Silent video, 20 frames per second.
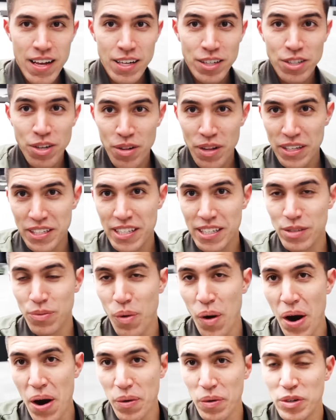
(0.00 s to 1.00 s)
So this is
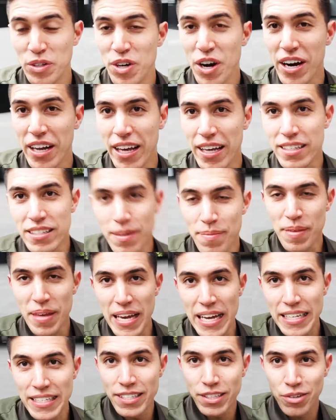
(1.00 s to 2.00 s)
where we're trying to get some
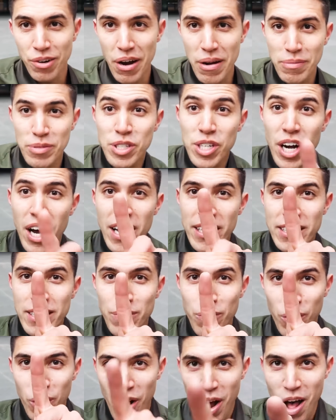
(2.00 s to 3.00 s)
of the Instagram
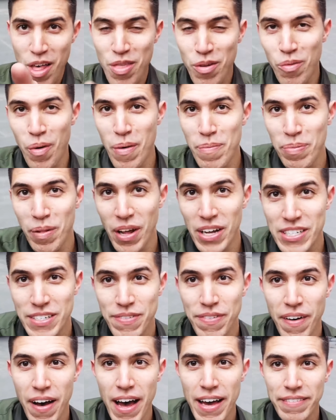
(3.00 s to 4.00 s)
shots. We're on the
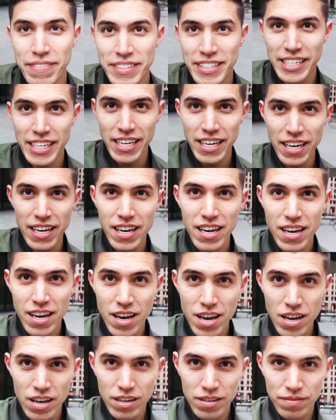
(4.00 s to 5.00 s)
OnePlus 5T,
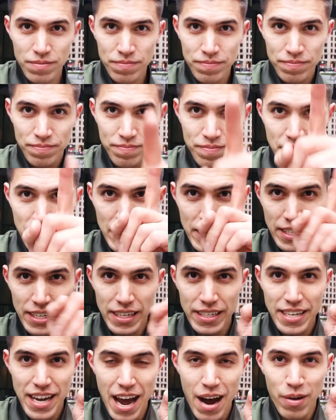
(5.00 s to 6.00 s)

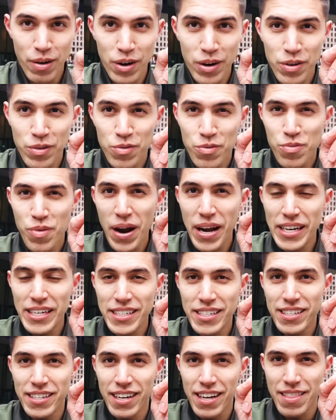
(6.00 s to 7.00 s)
CN Tower
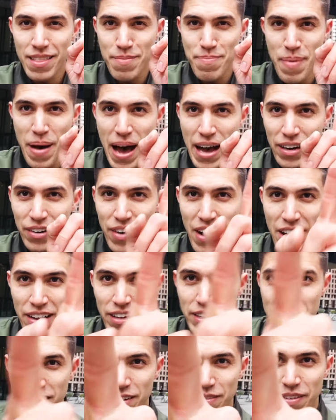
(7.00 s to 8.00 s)
right in the
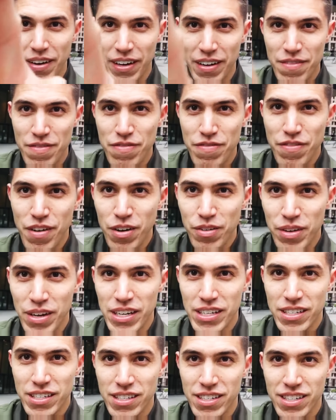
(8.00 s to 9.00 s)
background. Let's see if I can
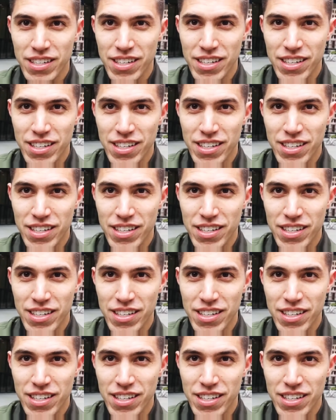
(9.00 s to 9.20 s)
focus.